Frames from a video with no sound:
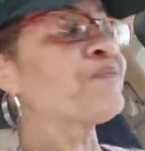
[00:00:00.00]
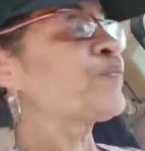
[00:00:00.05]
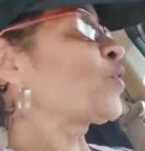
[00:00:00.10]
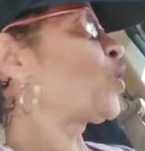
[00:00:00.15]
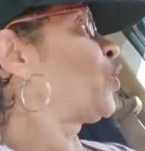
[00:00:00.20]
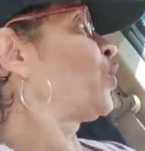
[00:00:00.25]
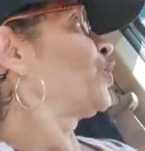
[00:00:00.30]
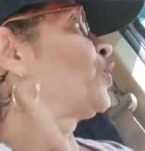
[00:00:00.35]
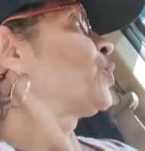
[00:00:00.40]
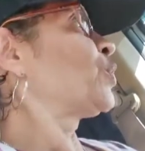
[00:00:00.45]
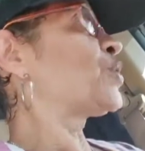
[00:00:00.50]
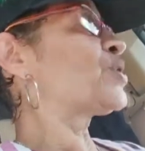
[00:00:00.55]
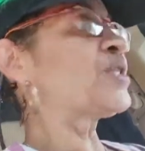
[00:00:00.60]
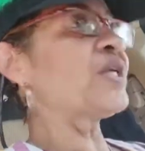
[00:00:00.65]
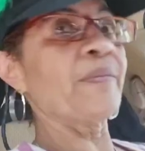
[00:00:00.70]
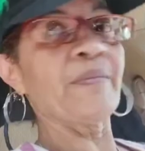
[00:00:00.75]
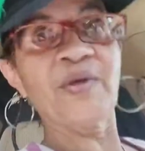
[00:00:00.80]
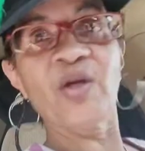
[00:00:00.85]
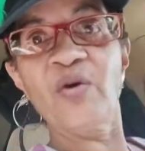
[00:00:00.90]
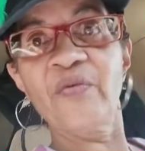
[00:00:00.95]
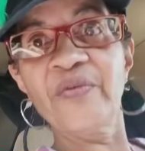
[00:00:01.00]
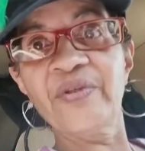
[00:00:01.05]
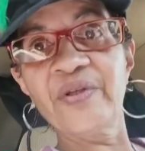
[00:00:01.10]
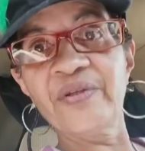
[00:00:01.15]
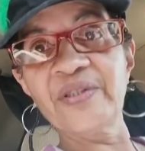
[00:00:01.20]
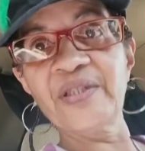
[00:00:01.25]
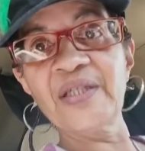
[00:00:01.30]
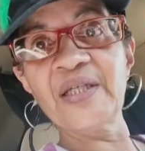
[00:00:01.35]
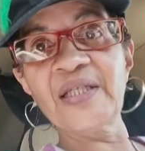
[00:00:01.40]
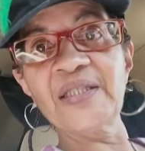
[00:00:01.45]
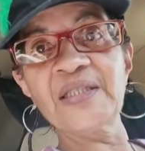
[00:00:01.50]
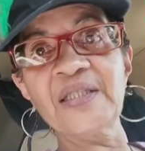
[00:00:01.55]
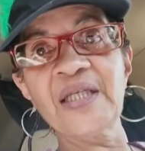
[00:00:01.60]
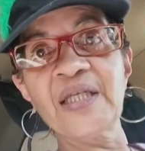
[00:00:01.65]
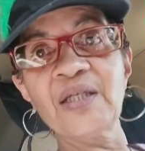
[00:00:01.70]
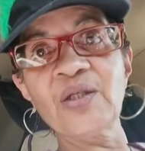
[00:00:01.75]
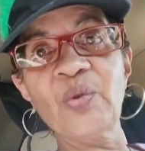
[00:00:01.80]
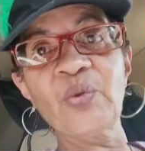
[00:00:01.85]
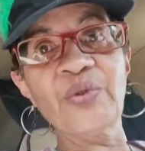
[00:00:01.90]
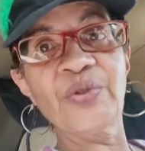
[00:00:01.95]
Or you sit me over there in an
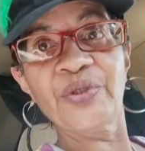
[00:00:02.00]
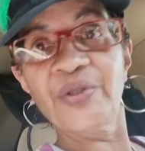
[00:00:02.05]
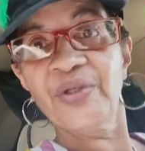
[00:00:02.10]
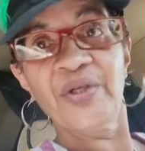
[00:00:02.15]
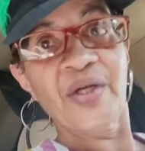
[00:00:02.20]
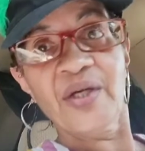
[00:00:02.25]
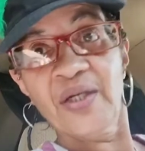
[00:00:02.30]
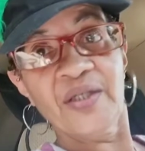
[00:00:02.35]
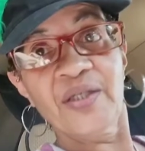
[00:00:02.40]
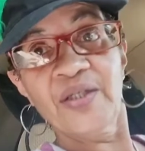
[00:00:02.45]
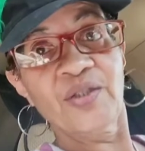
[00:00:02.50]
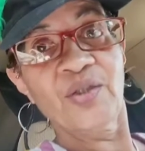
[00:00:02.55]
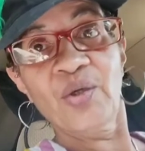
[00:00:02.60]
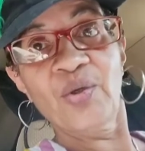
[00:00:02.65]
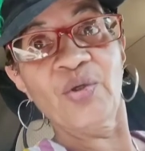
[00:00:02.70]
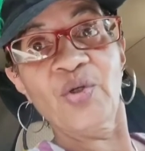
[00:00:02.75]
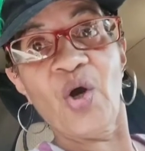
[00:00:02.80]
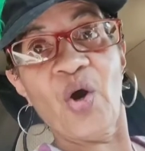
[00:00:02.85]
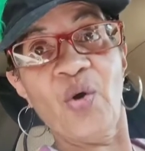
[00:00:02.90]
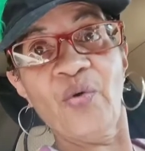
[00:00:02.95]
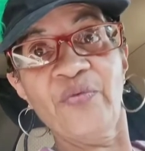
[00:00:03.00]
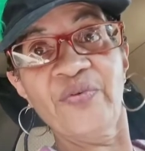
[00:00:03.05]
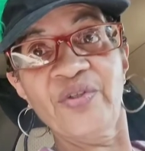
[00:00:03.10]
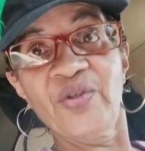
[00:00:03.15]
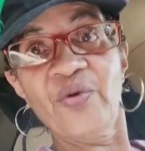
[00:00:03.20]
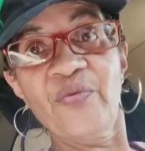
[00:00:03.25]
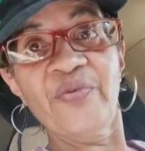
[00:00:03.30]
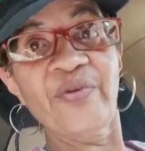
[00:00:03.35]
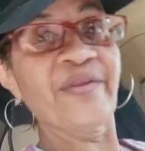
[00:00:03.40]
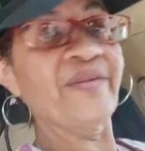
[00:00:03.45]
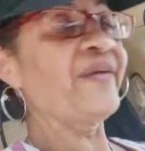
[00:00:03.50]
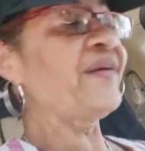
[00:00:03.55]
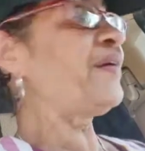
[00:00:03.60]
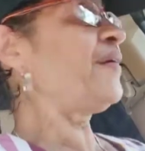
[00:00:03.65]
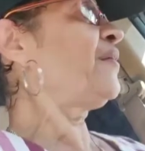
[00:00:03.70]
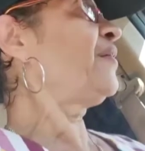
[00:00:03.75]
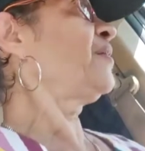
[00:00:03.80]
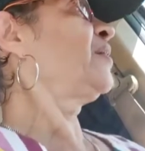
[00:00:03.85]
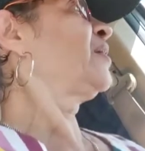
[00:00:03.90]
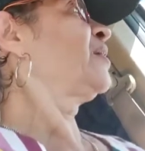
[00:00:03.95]
isolated corner? There's no COVID over
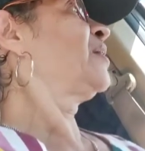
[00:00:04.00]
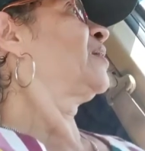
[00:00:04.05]
there?